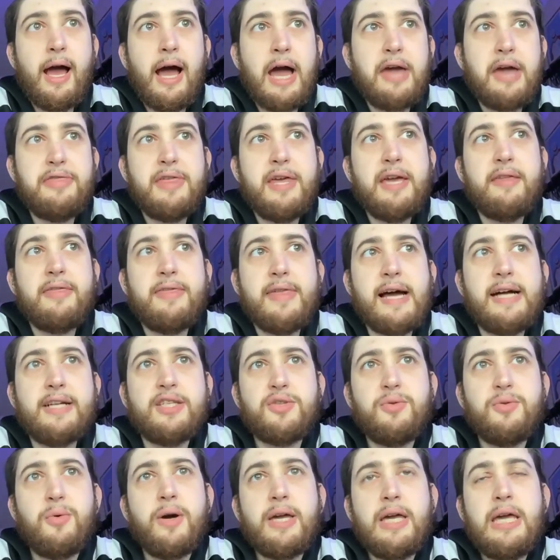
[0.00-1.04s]
I think
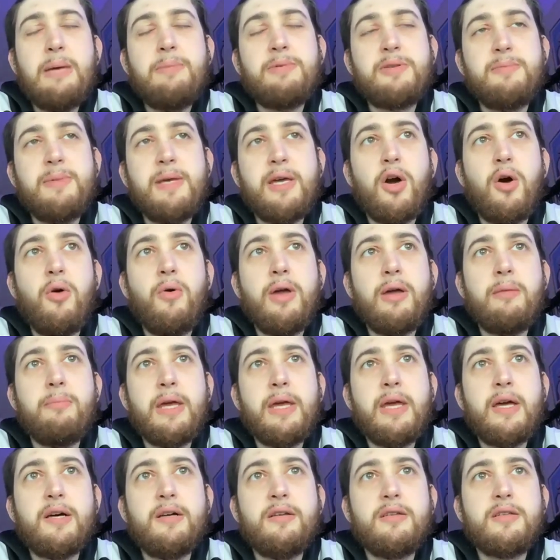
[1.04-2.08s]
that's what keeps me going,
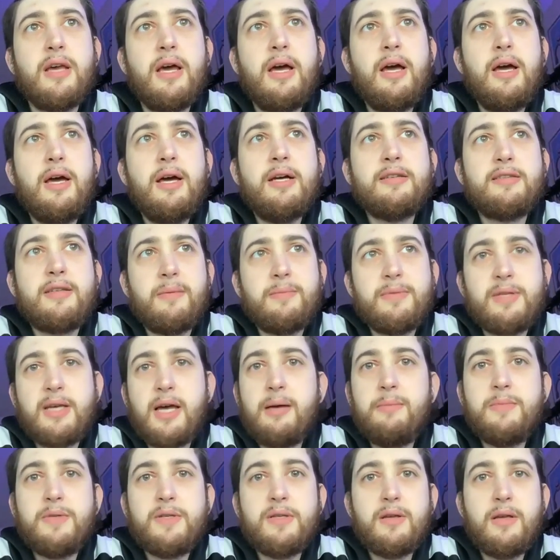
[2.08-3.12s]
because
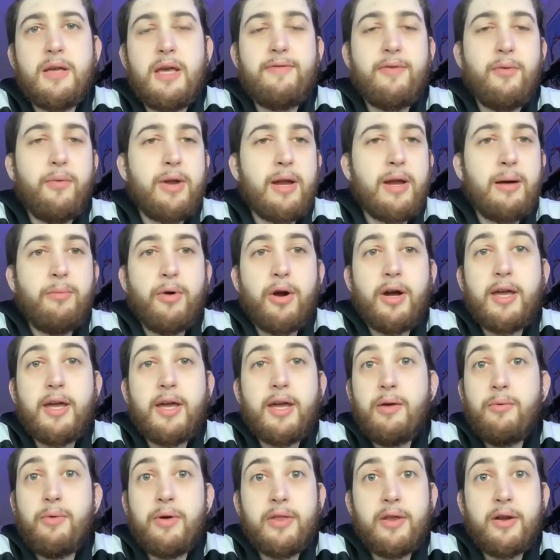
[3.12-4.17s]
sometimes even when I'm
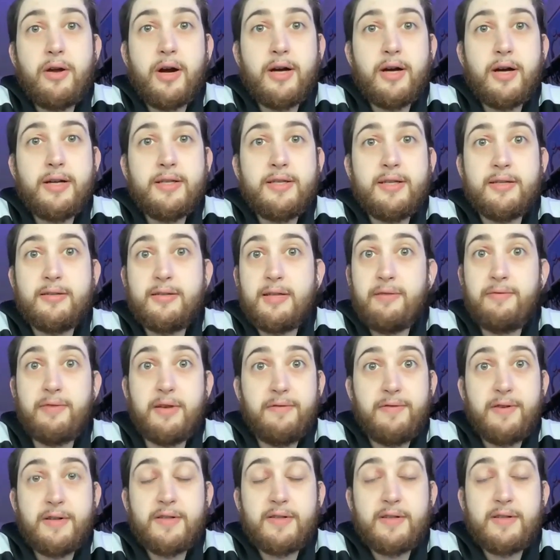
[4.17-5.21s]
working with an artist, even
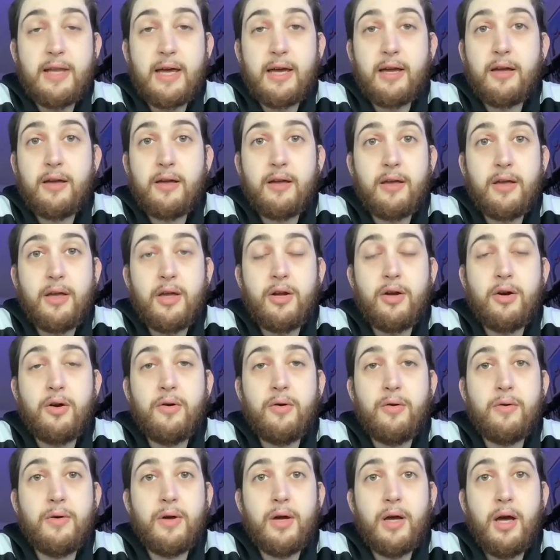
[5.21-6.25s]
if it's like
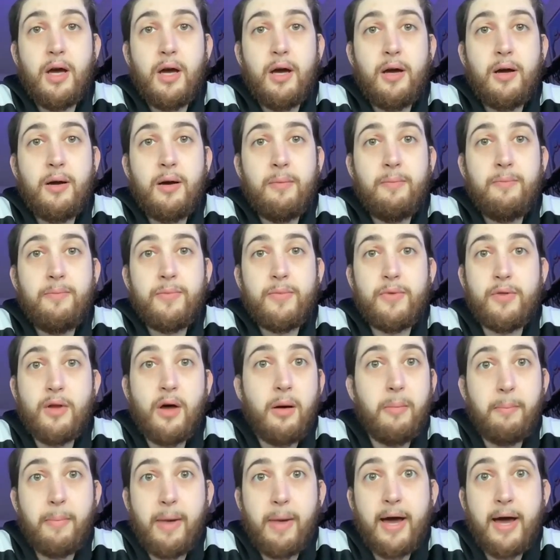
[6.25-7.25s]
not